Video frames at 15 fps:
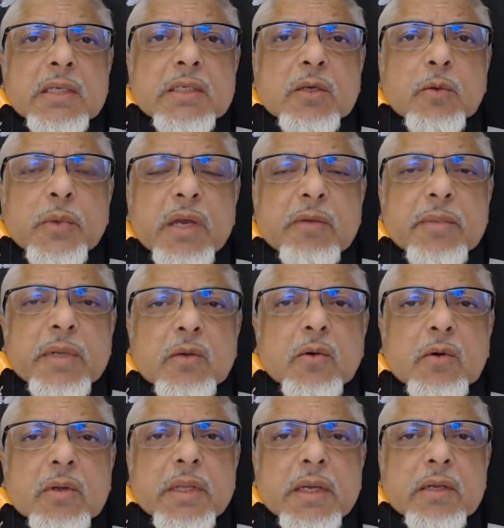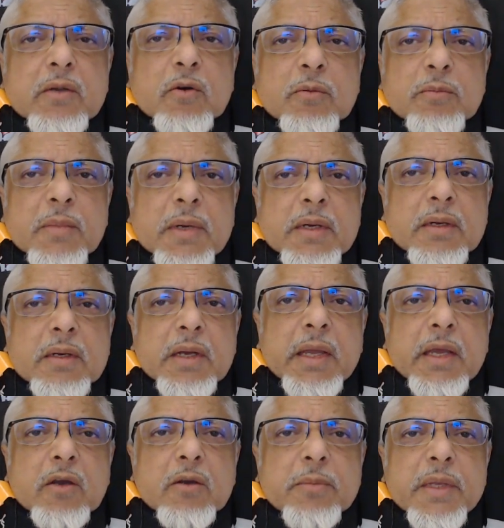So we have been called an ummah,
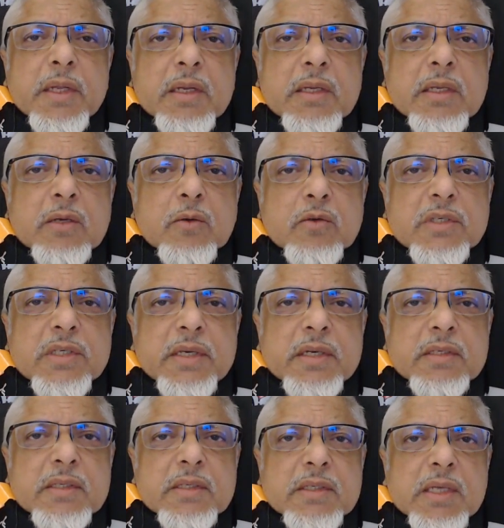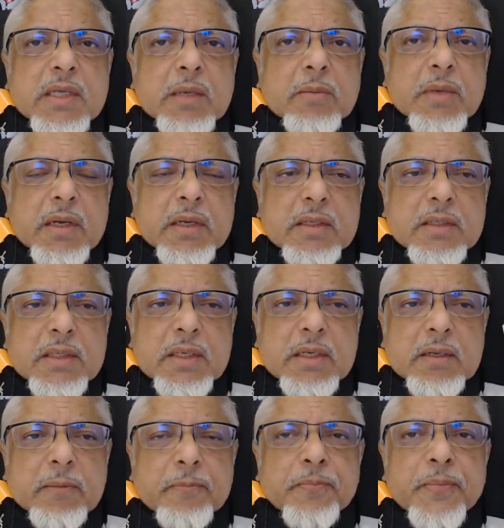a community who shares the same
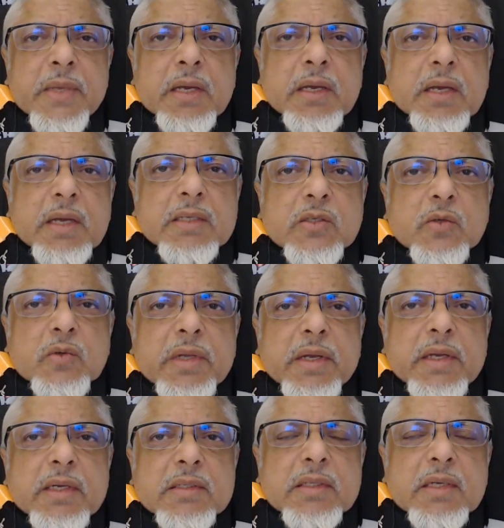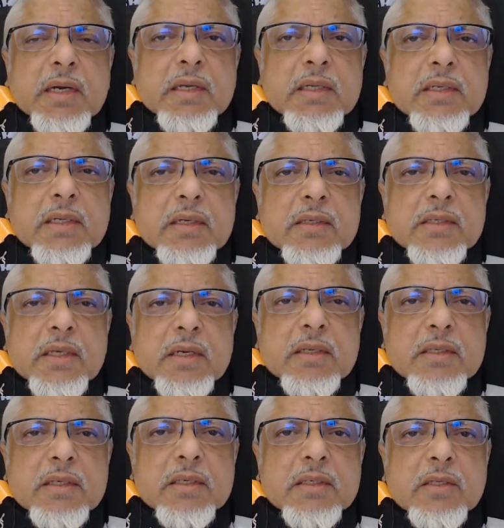ideal. As soon as the ideal
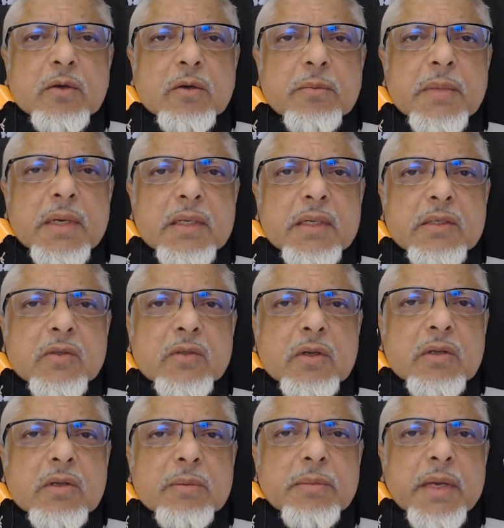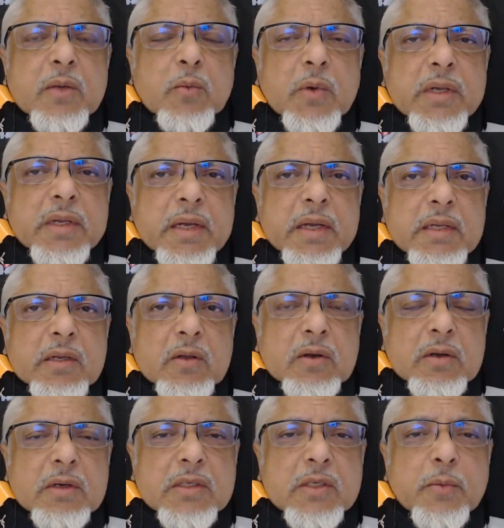changes, the ummah does not remain one any
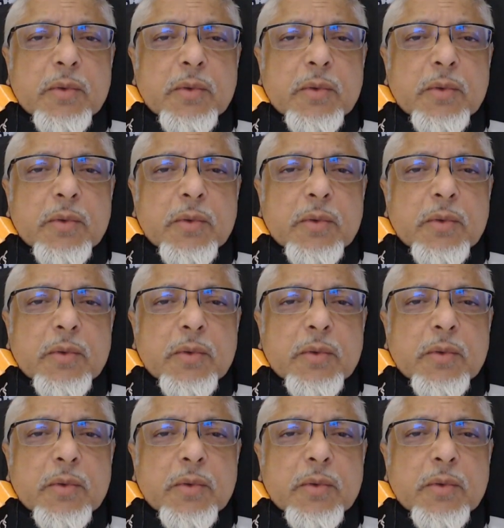longer.